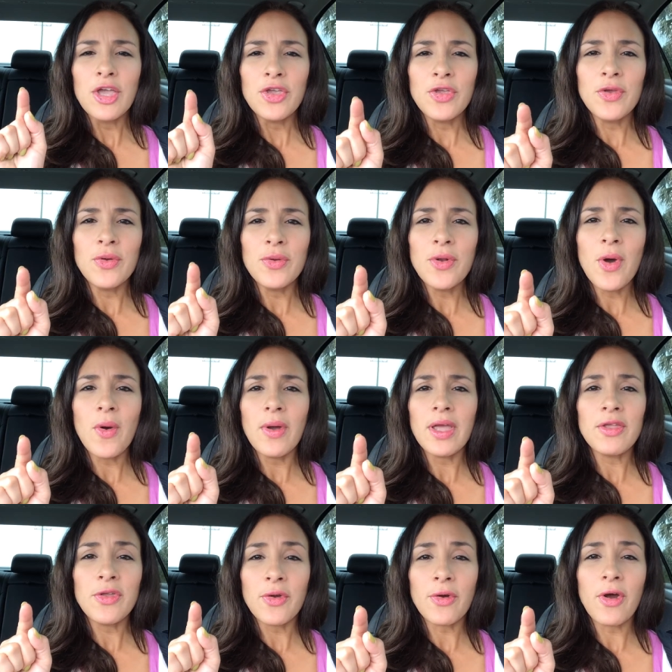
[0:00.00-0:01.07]
You know
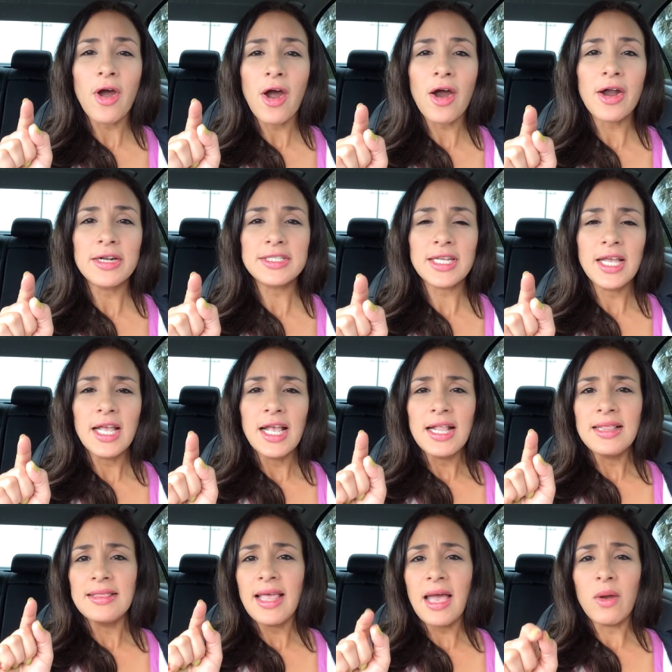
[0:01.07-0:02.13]
in your heart
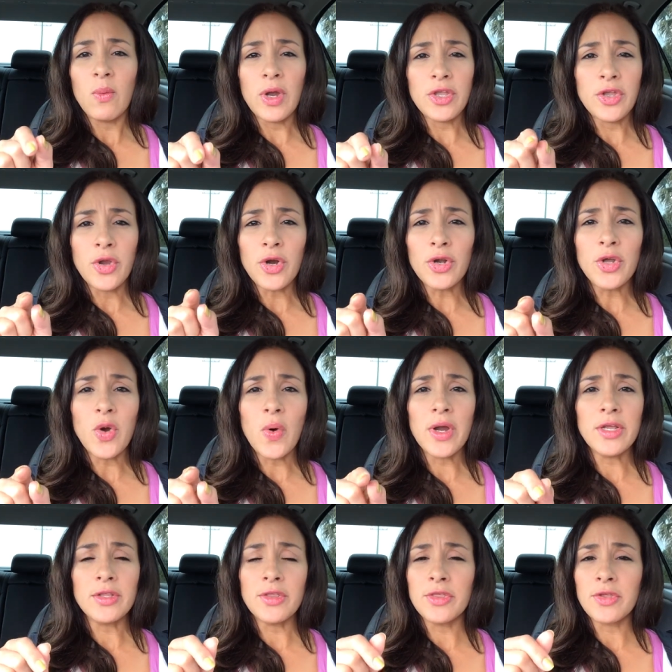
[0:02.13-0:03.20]
that when you're
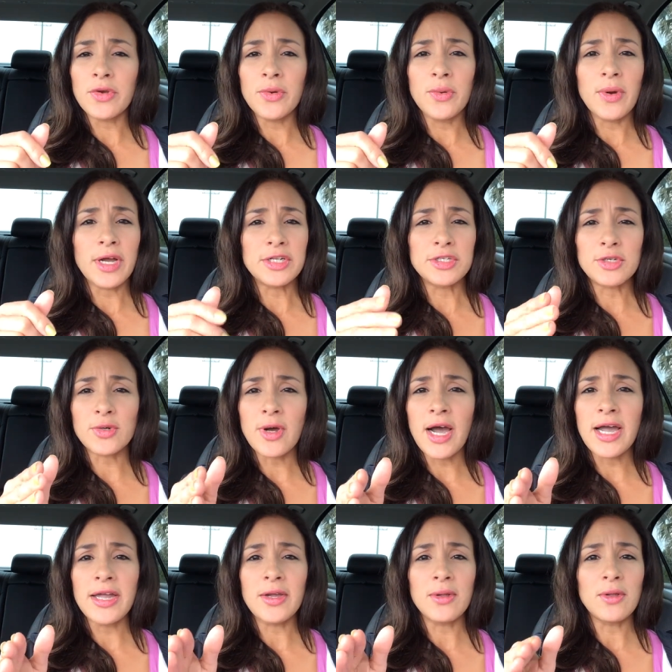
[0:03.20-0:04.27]
going through a
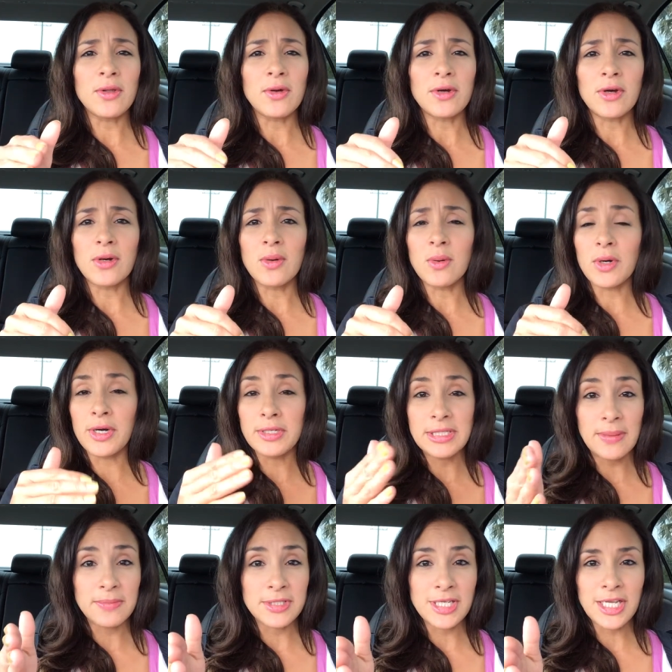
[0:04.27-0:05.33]
trial or a
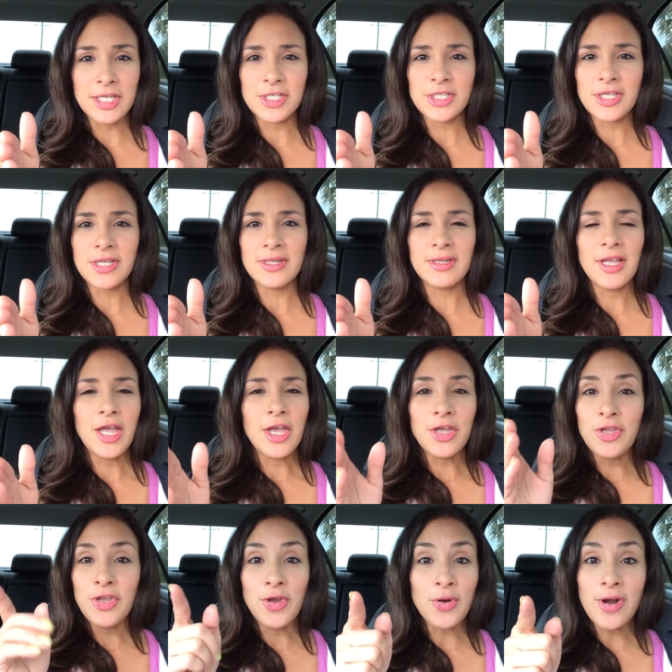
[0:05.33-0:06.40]
temptation,
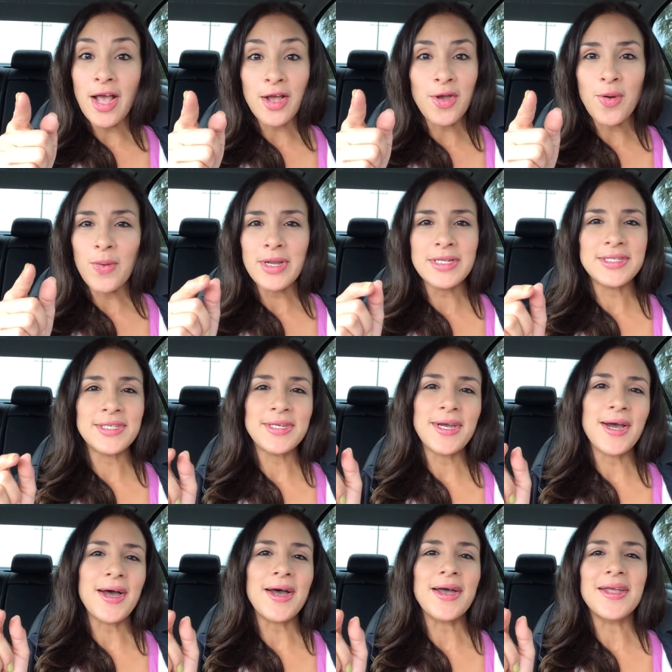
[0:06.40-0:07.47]
you're not going to
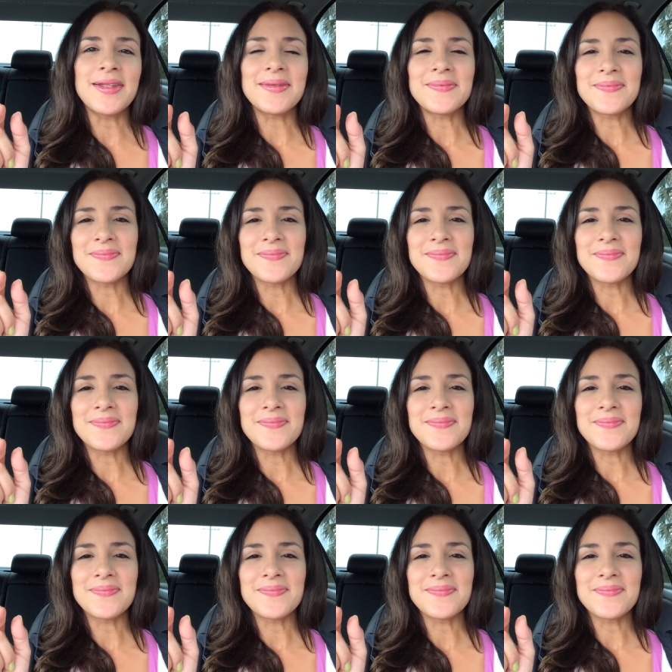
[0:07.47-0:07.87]
God.